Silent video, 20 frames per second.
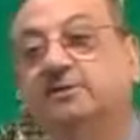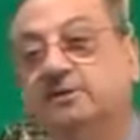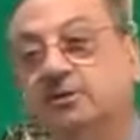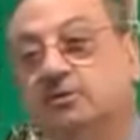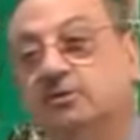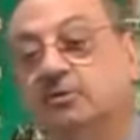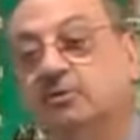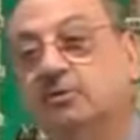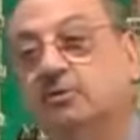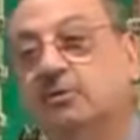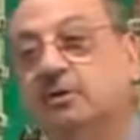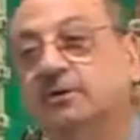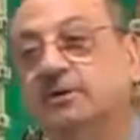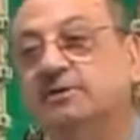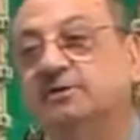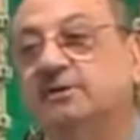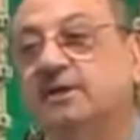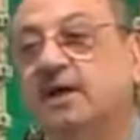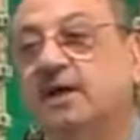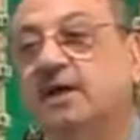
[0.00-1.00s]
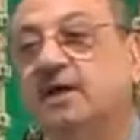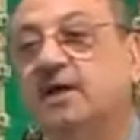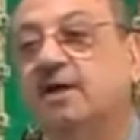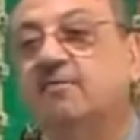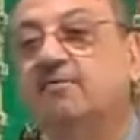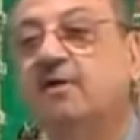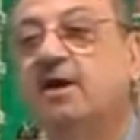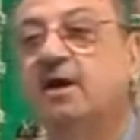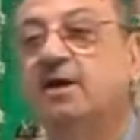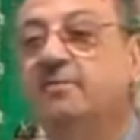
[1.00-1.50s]
ago. What is
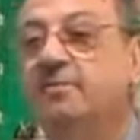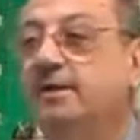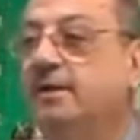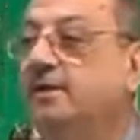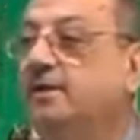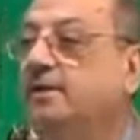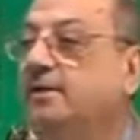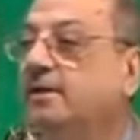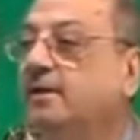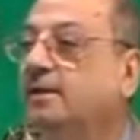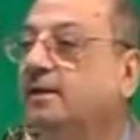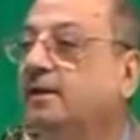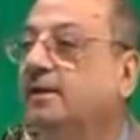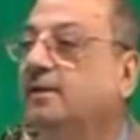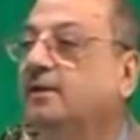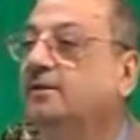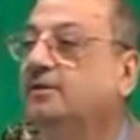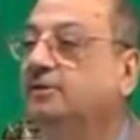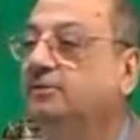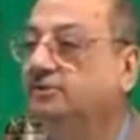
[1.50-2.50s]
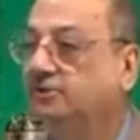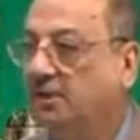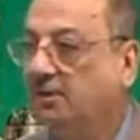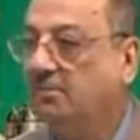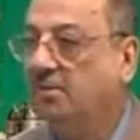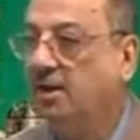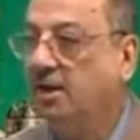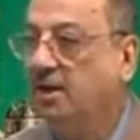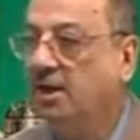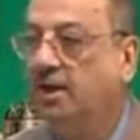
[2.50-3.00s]
awamin?
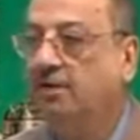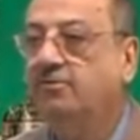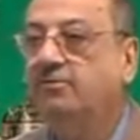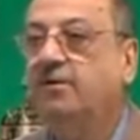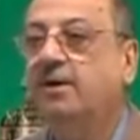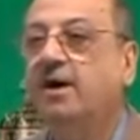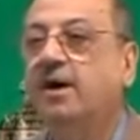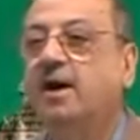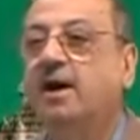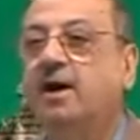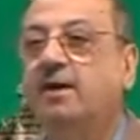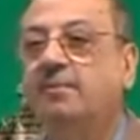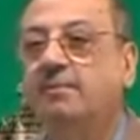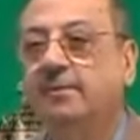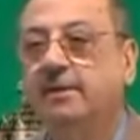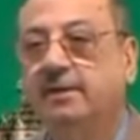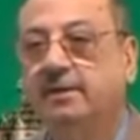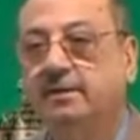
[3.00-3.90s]
Jama of amin.